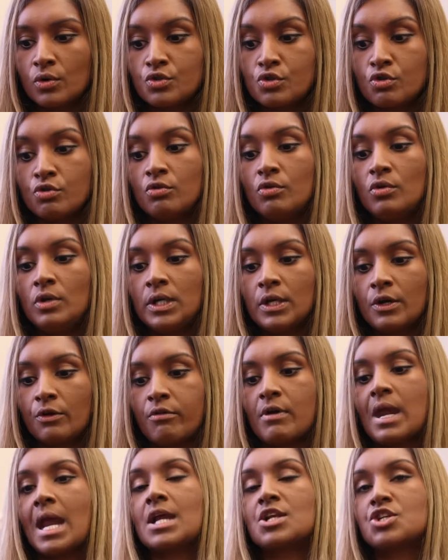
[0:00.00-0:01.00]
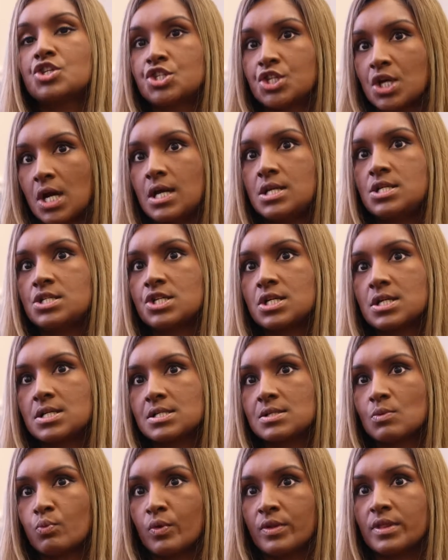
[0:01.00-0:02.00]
truly create changes